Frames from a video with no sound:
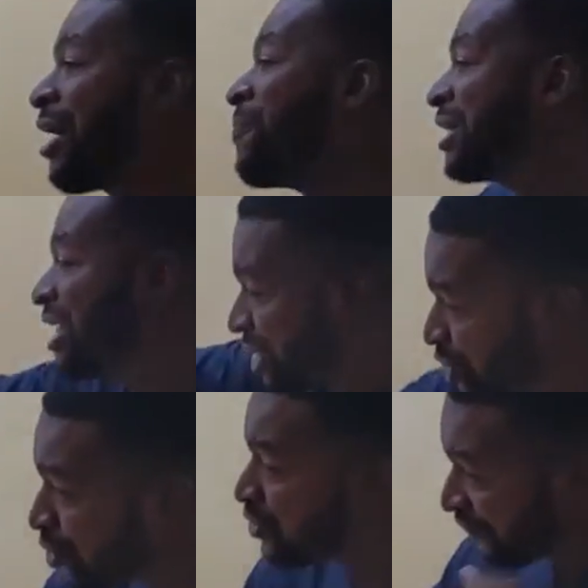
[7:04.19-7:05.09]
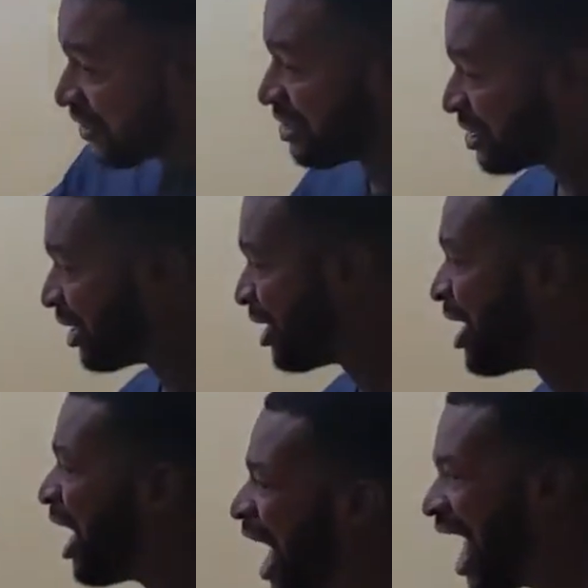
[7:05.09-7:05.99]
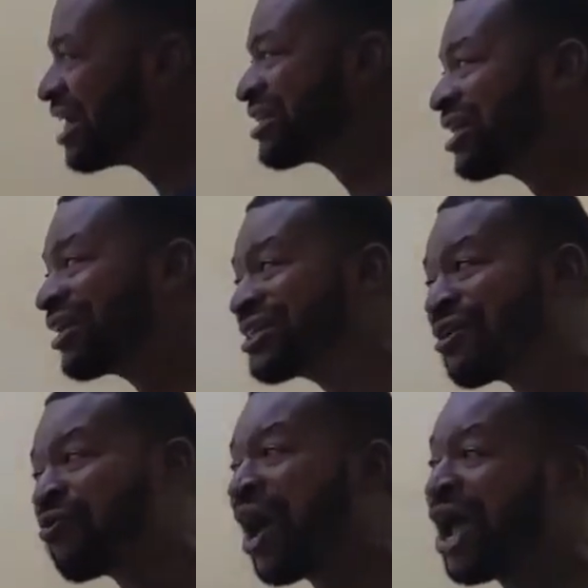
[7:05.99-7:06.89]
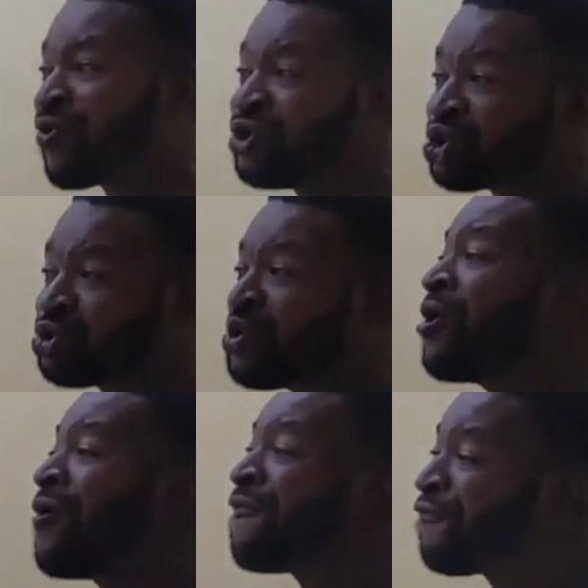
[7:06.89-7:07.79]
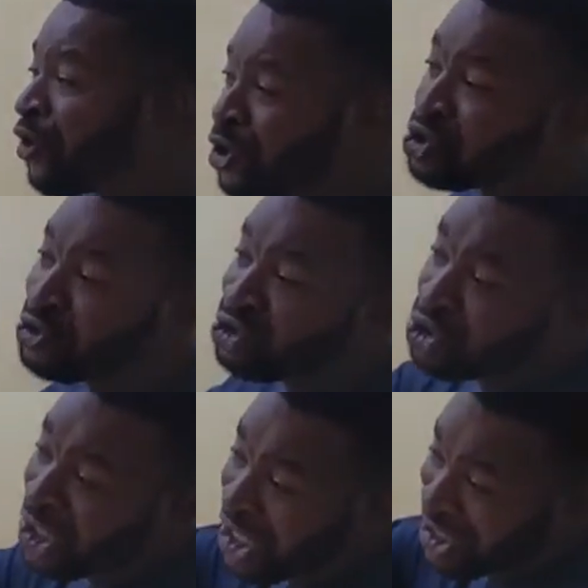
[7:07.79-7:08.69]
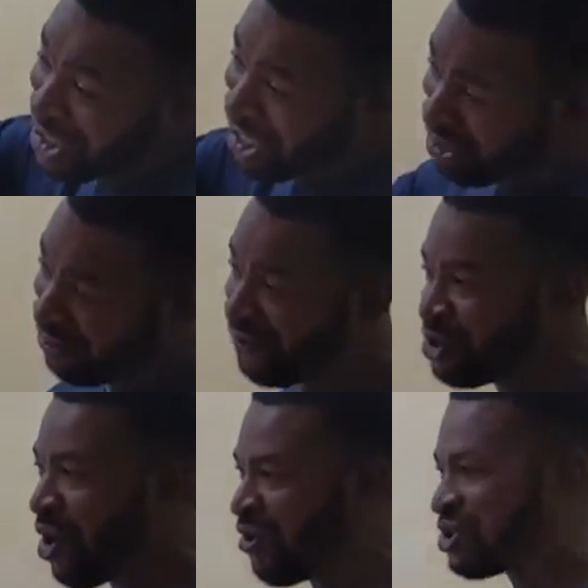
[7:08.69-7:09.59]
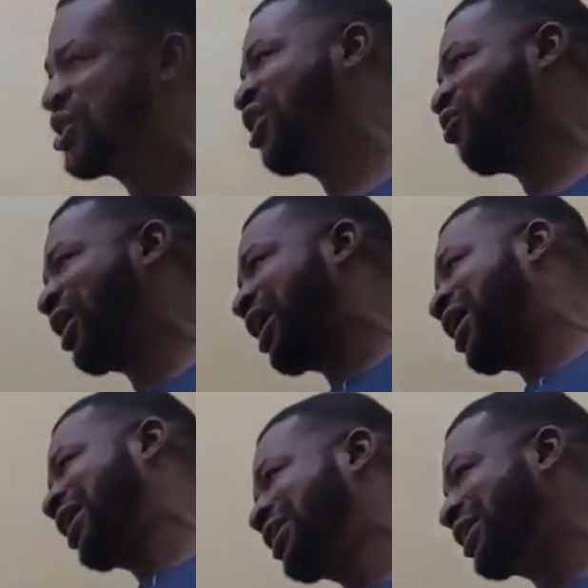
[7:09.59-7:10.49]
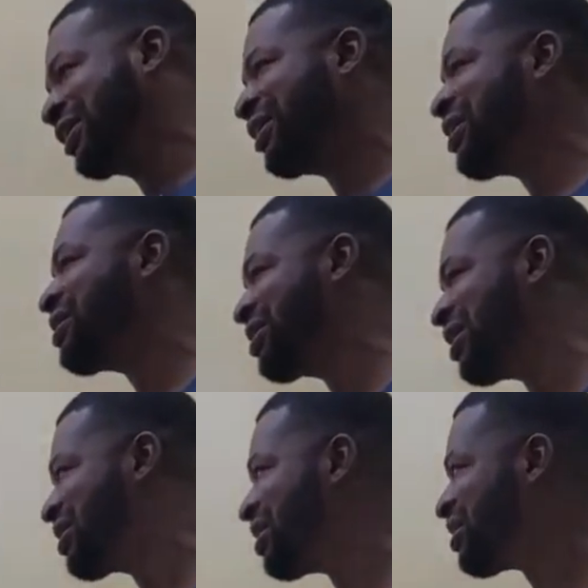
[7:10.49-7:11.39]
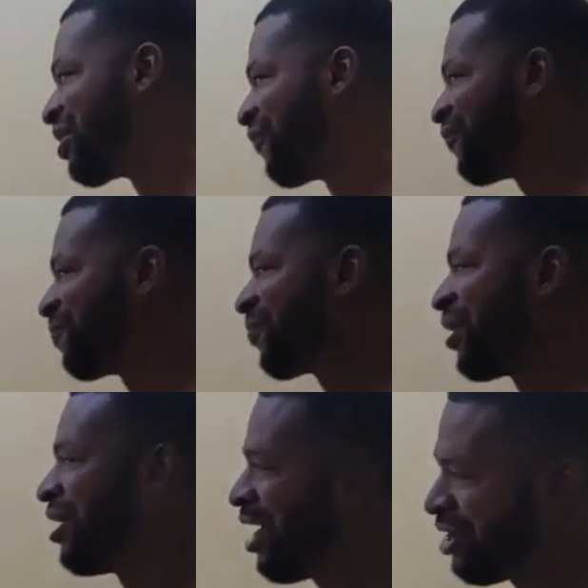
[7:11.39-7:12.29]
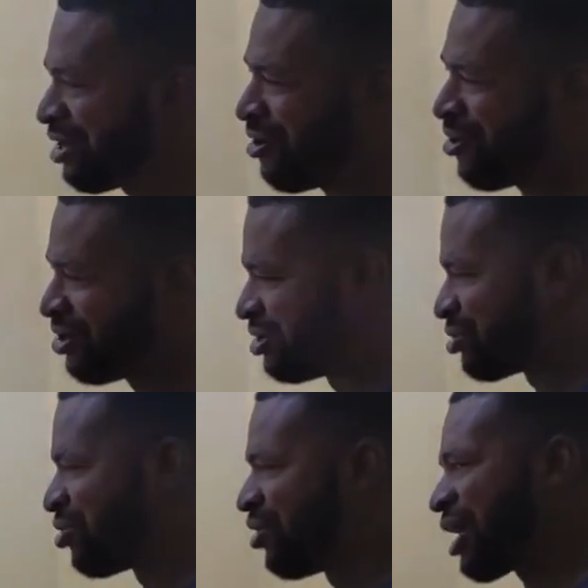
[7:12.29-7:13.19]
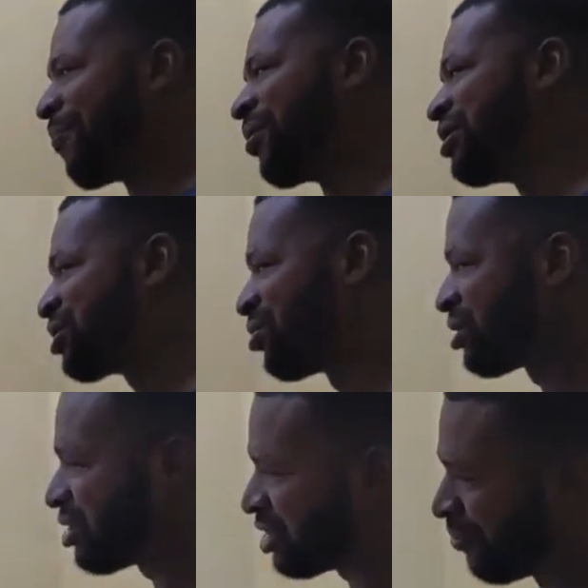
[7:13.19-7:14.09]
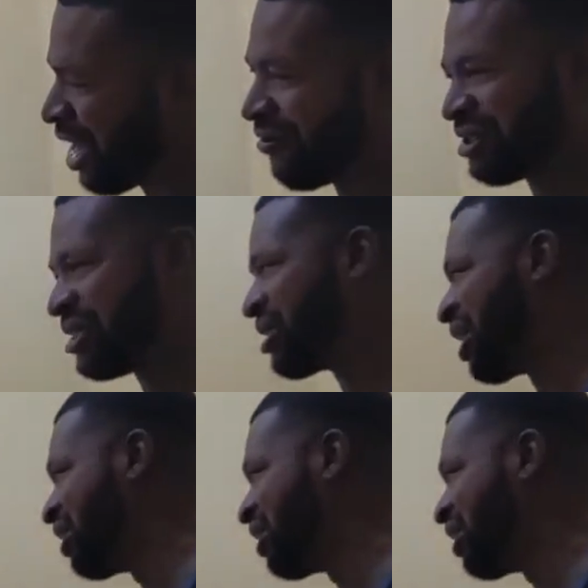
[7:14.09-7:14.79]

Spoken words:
that make decisions for the state. Hence, the reason why we should focus on studying the individuals rather than the state itself. Another one is we look at political similarities